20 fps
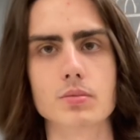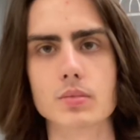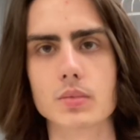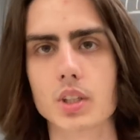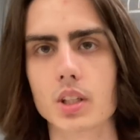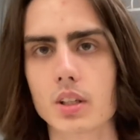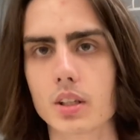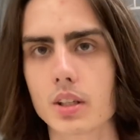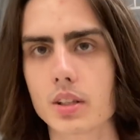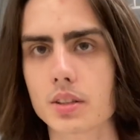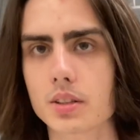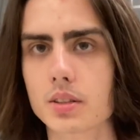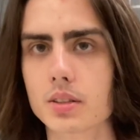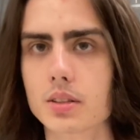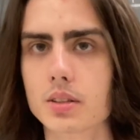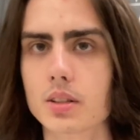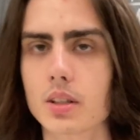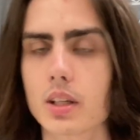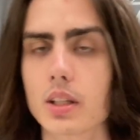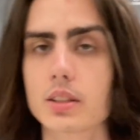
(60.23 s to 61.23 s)
yeah,
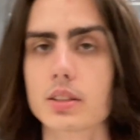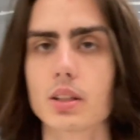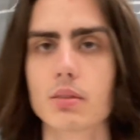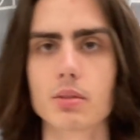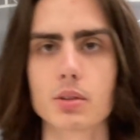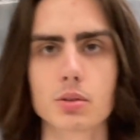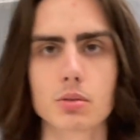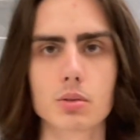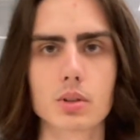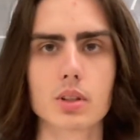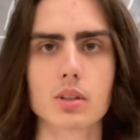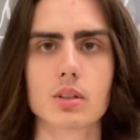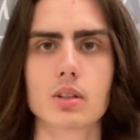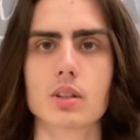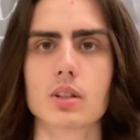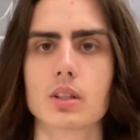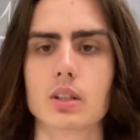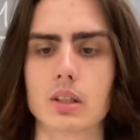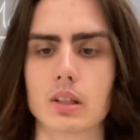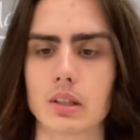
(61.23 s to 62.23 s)
let's dive into it.
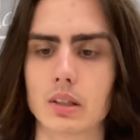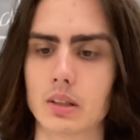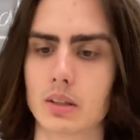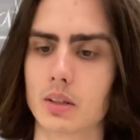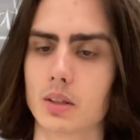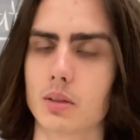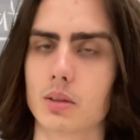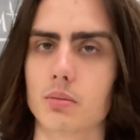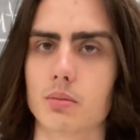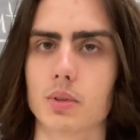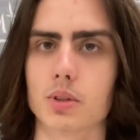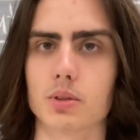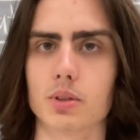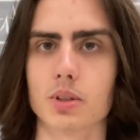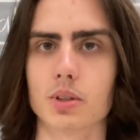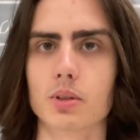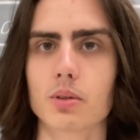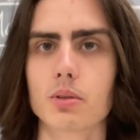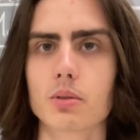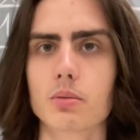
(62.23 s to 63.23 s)
A
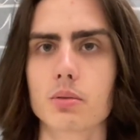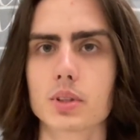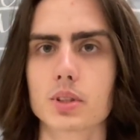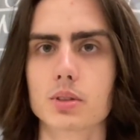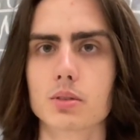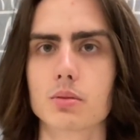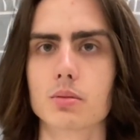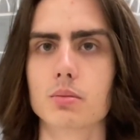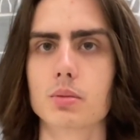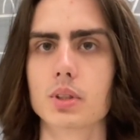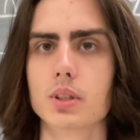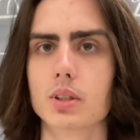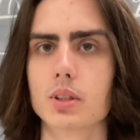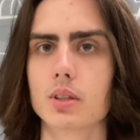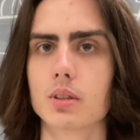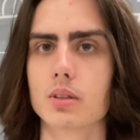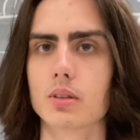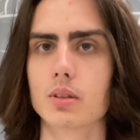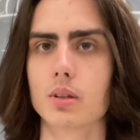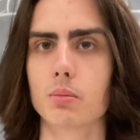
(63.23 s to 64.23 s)
triangle risks to be
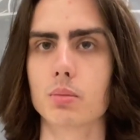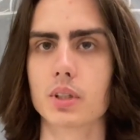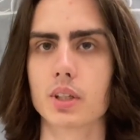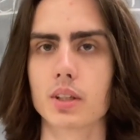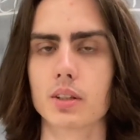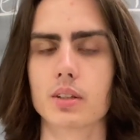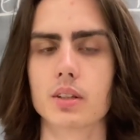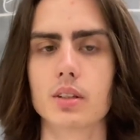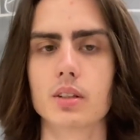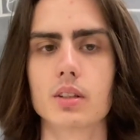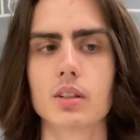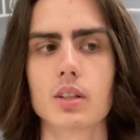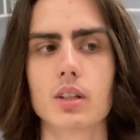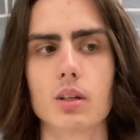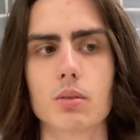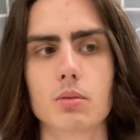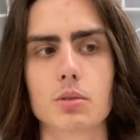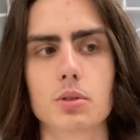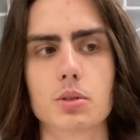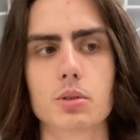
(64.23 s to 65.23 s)
complicated. I
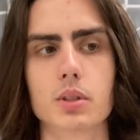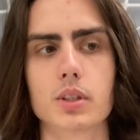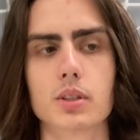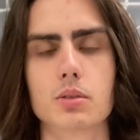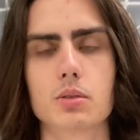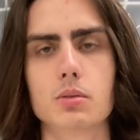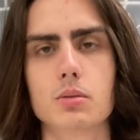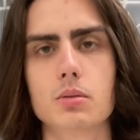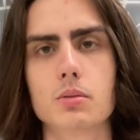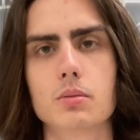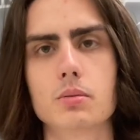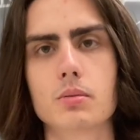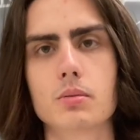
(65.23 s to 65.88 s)
will try to